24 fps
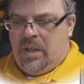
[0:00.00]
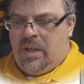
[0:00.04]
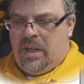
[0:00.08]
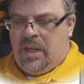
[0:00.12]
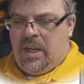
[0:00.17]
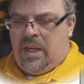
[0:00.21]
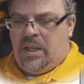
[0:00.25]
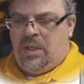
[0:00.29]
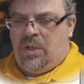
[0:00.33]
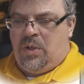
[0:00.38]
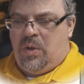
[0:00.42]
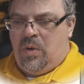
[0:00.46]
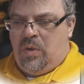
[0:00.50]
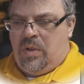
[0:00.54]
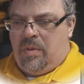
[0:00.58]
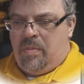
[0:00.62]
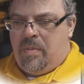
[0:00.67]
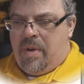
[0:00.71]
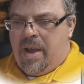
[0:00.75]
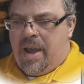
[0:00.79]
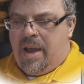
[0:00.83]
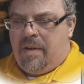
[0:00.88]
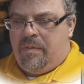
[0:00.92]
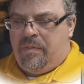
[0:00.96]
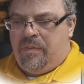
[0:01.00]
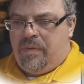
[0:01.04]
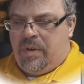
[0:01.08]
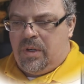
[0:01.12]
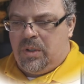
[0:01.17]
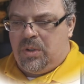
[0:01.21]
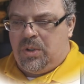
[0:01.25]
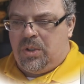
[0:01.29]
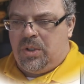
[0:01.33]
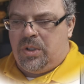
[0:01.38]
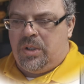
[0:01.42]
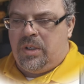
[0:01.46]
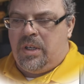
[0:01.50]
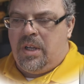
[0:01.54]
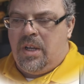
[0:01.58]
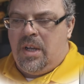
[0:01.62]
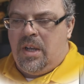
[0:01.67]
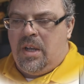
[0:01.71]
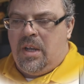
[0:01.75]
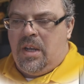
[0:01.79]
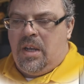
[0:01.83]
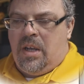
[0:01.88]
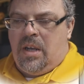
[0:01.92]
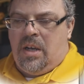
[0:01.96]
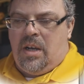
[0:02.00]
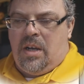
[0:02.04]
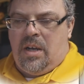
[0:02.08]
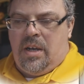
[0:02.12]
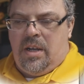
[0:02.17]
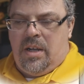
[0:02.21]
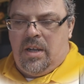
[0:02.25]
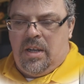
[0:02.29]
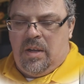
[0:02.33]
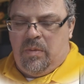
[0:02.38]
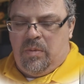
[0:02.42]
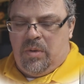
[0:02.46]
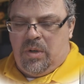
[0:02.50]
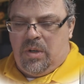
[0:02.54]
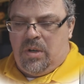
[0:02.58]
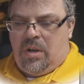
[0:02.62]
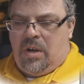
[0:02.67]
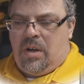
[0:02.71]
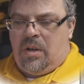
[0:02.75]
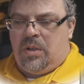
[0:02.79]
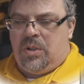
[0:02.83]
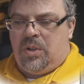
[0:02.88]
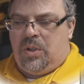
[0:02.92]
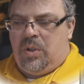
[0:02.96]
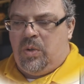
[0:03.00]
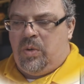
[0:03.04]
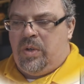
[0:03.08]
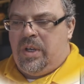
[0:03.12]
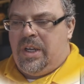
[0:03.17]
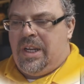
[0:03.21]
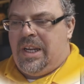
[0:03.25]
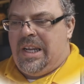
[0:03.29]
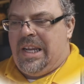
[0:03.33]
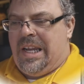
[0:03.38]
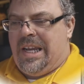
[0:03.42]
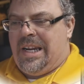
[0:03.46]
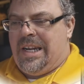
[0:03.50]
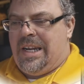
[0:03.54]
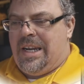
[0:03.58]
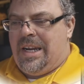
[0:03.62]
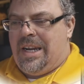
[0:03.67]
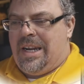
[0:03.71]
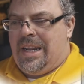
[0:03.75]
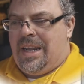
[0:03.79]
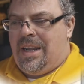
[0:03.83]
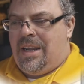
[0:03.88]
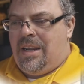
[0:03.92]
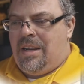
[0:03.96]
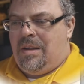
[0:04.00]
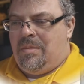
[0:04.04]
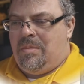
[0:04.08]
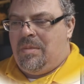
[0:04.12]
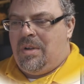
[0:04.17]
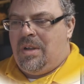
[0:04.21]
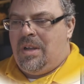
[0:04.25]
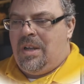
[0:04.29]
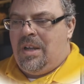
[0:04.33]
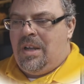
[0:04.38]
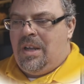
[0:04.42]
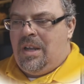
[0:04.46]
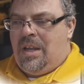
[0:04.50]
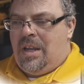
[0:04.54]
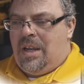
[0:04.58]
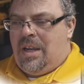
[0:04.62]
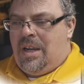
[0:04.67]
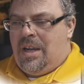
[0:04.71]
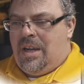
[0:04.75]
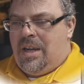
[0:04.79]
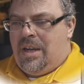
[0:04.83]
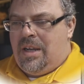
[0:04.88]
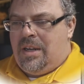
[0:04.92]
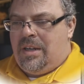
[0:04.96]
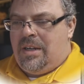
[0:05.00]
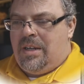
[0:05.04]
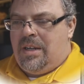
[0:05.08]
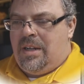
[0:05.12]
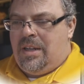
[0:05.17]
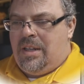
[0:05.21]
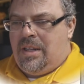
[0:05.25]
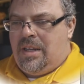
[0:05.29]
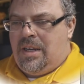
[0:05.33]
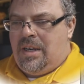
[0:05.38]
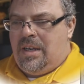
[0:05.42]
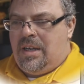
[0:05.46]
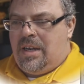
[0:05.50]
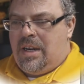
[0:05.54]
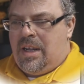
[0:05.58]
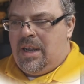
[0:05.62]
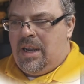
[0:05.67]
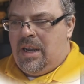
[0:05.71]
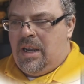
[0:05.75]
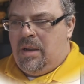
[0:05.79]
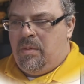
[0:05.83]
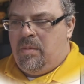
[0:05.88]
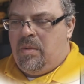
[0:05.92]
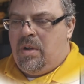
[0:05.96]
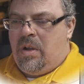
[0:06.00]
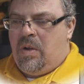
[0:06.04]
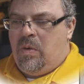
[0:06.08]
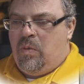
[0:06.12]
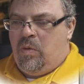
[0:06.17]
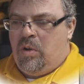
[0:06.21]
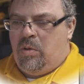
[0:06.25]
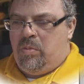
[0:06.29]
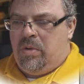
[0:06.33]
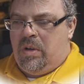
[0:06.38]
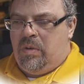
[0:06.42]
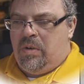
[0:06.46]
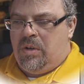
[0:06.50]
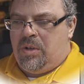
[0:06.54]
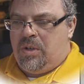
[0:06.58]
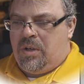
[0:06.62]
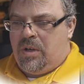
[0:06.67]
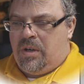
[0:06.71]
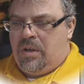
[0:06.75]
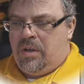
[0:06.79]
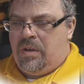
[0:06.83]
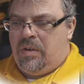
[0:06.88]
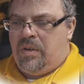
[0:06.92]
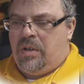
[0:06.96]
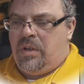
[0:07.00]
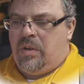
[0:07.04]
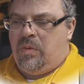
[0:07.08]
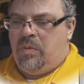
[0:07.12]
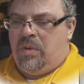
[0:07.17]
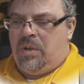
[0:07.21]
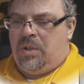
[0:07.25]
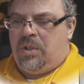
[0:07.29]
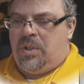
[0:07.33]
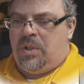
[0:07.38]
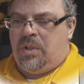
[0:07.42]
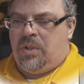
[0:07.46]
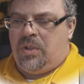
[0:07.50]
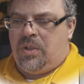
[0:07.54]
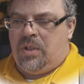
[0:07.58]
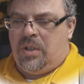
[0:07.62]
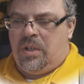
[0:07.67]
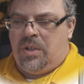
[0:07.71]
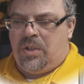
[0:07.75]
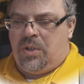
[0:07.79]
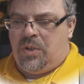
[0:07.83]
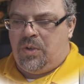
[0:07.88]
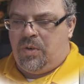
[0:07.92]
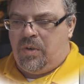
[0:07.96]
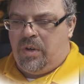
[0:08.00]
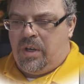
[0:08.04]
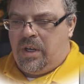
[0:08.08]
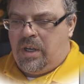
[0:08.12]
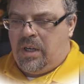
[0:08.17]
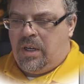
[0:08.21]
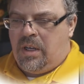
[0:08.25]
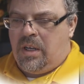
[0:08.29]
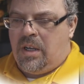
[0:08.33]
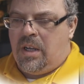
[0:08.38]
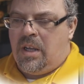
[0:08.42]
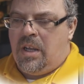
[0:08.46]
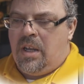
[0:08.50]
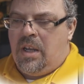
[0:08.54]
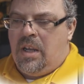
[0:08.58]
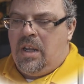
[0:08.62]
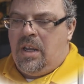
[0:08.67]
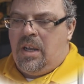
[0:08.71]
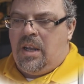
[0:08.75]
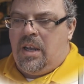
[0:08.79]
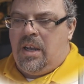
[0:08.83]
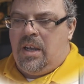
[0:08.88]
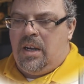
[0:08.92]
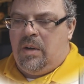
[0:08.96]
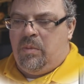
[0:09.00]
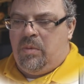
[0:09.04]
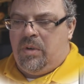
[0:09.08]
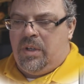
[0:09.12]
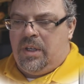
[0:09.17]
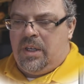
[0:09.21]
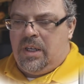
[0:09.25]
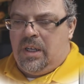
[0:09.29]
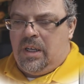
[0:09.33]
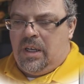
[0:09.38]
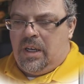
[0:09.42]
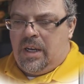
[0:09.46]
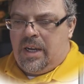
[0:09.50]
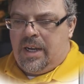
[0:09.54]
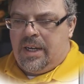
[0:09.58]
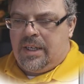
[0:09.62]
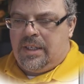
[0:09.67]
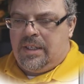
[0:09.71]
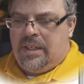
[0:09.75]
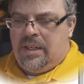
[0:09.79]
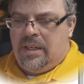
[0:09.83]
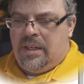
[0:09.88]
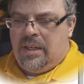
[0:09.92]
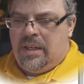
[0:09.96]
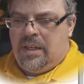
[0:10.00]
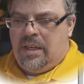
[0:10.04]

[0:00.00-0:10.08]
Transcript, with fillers: into the map function, it would call student get name, and the name would be returned, which is a string, and it would collect